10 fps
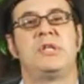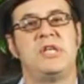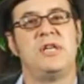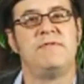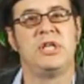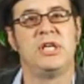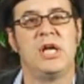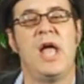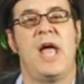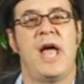TV
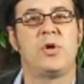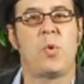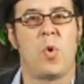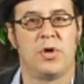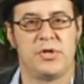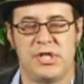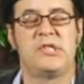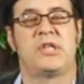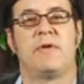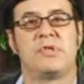headquarters in
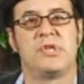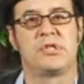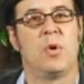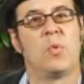San Francisco,